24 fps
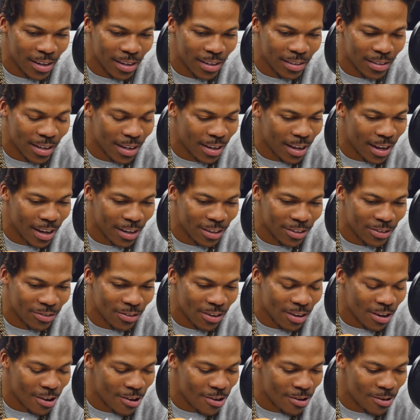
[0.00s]
that because I came
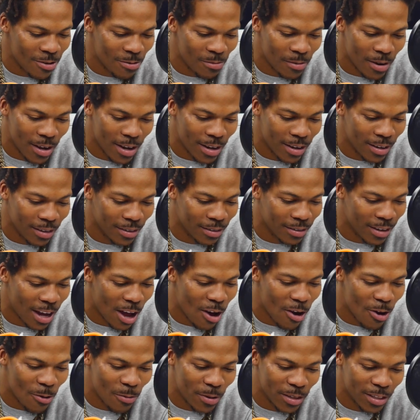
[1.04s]
straight home. Like,
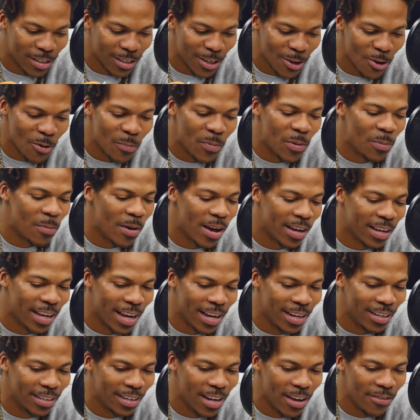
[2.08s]
I always tell people I
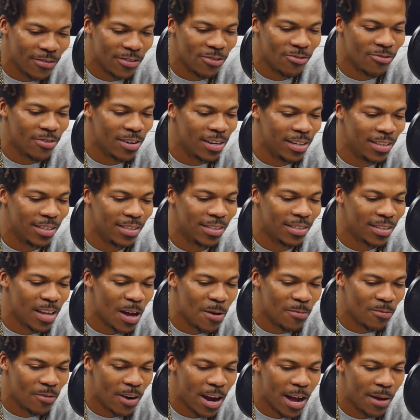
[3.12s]
can't never really
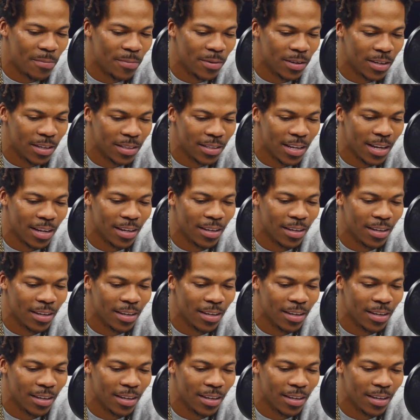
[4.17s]
stop rapping because